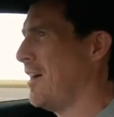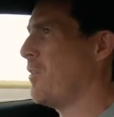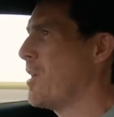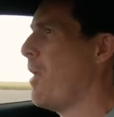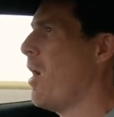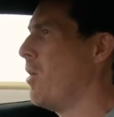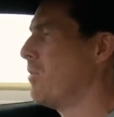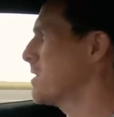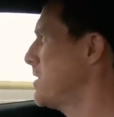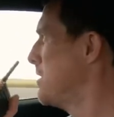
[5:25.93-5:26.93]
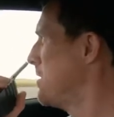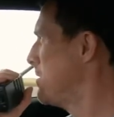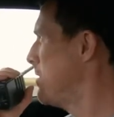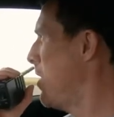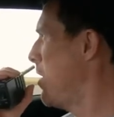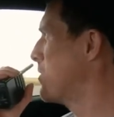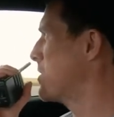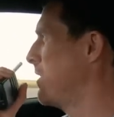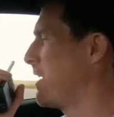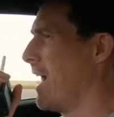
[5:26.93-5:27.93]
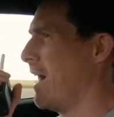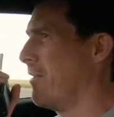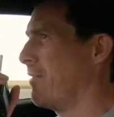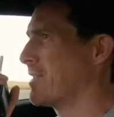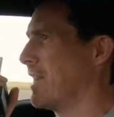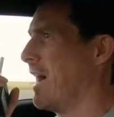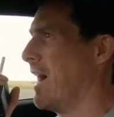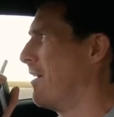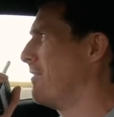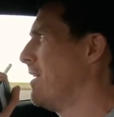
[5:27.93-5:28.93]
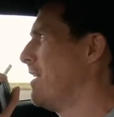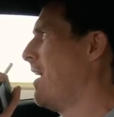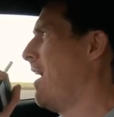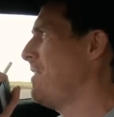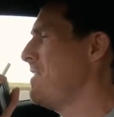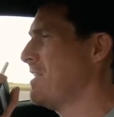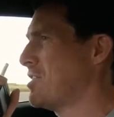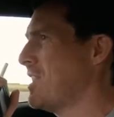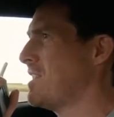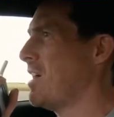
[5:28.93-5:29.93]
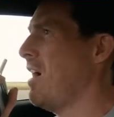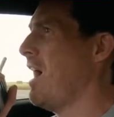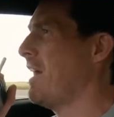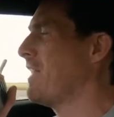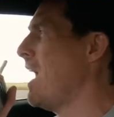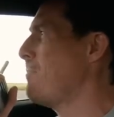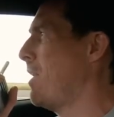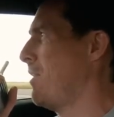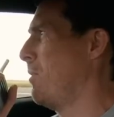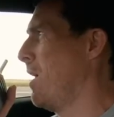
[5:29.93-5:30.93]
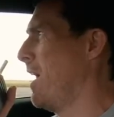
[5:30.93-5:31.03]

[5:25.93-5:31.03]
Oh, he bottled. Oh, slow down, slow down. I think the GTR had that, by the